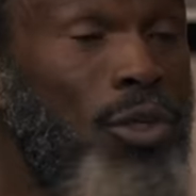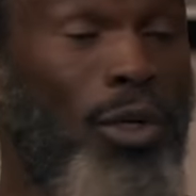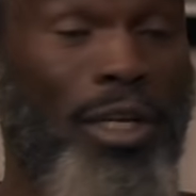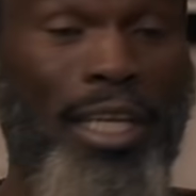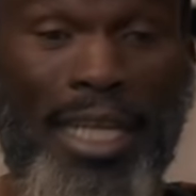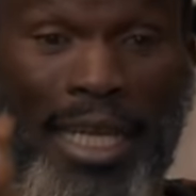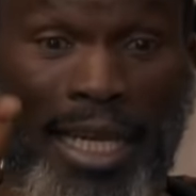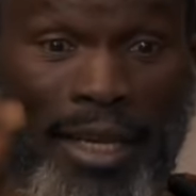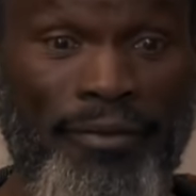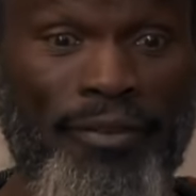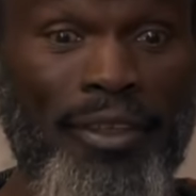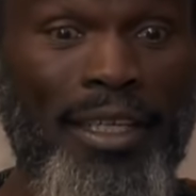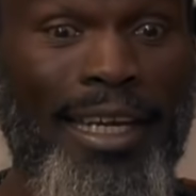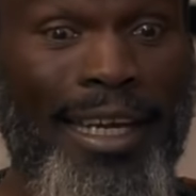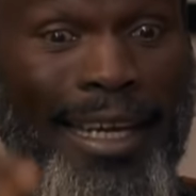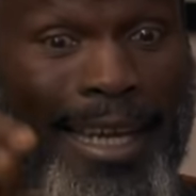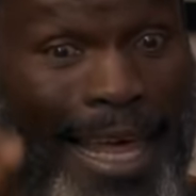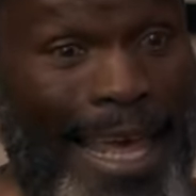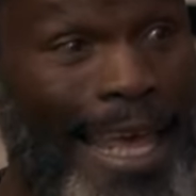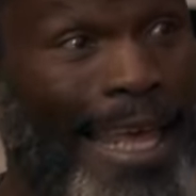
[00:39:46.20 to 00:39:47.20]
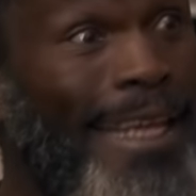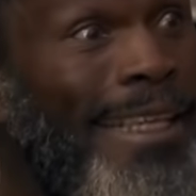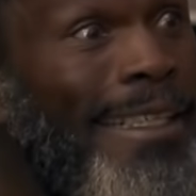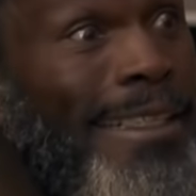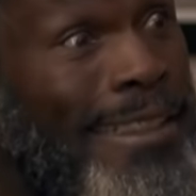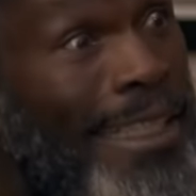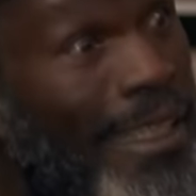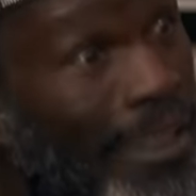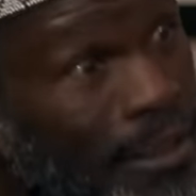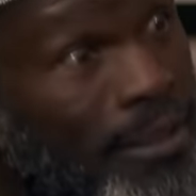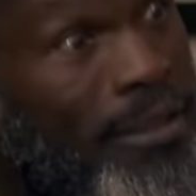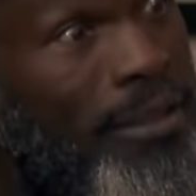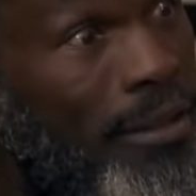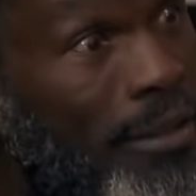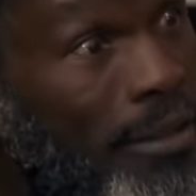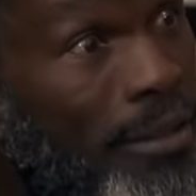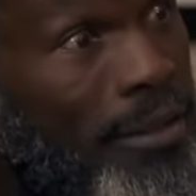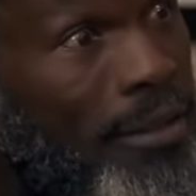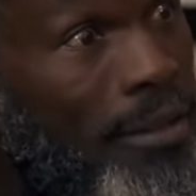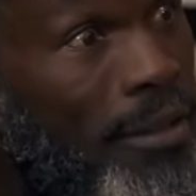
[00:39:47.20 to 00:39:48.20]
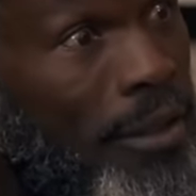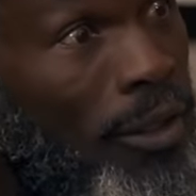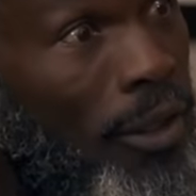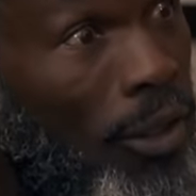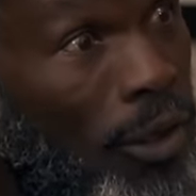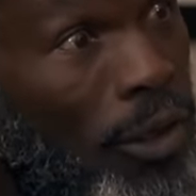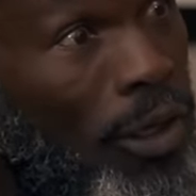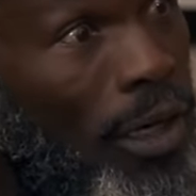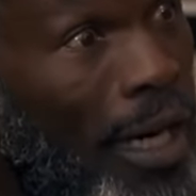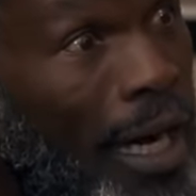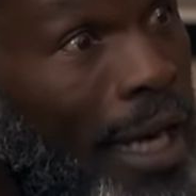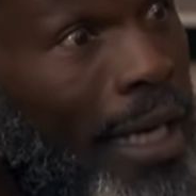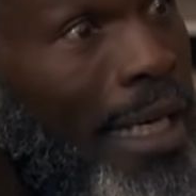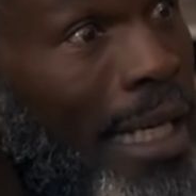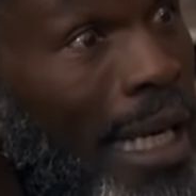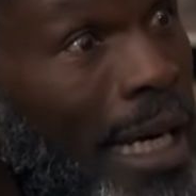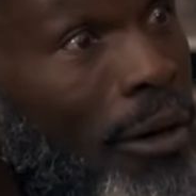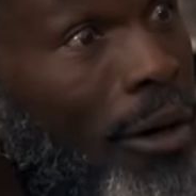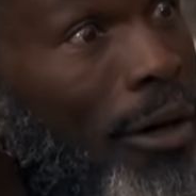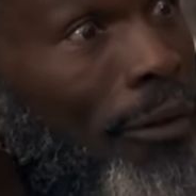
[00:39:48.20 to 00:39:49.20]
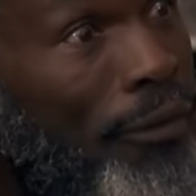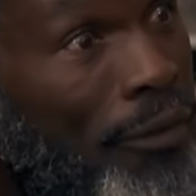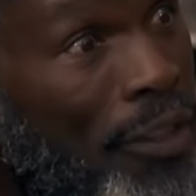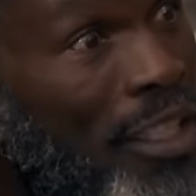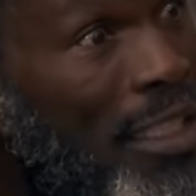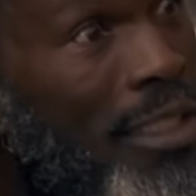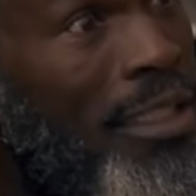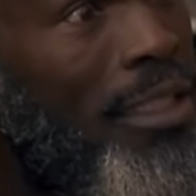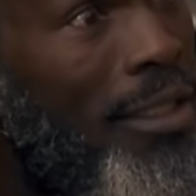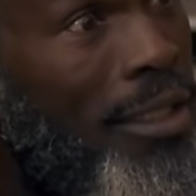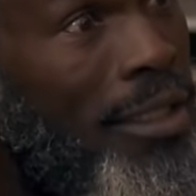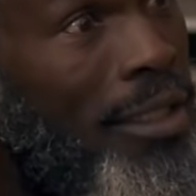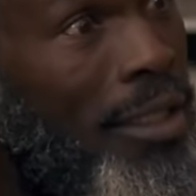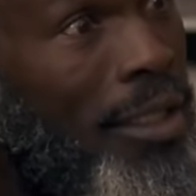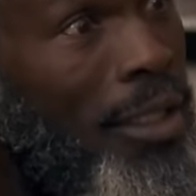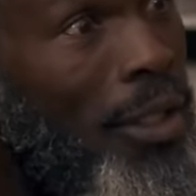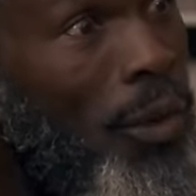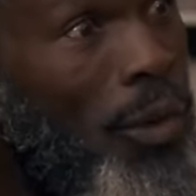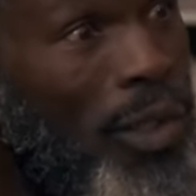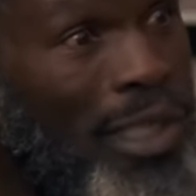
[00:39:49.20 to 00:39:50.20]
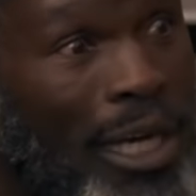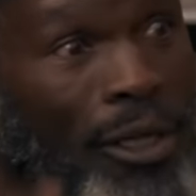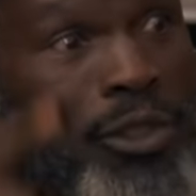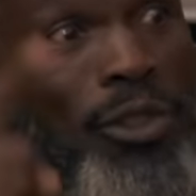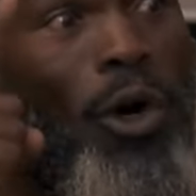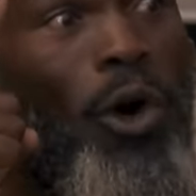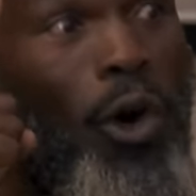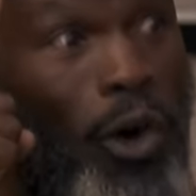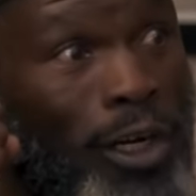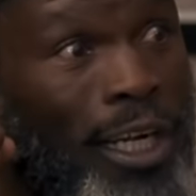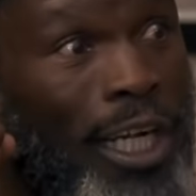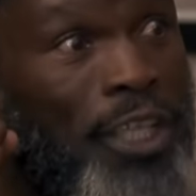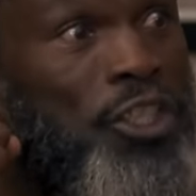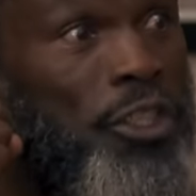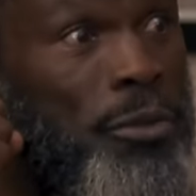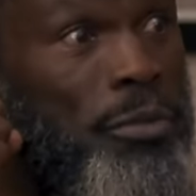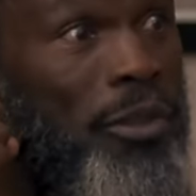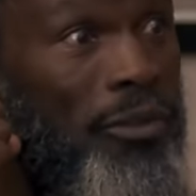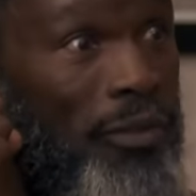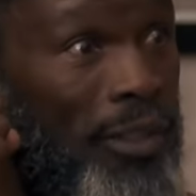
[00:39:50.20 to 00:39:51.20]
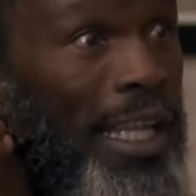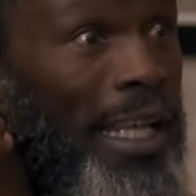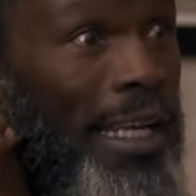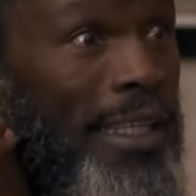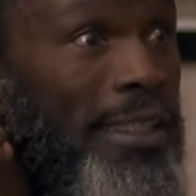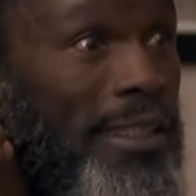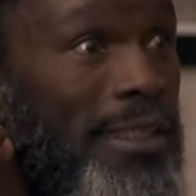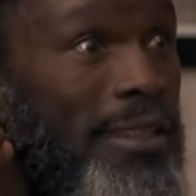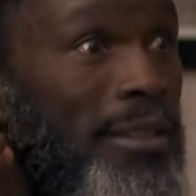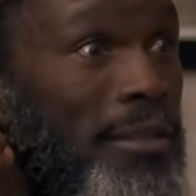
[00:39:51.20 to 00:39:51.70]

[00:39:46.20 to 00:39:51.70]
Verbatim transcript: So giving land under our feet without ownership of land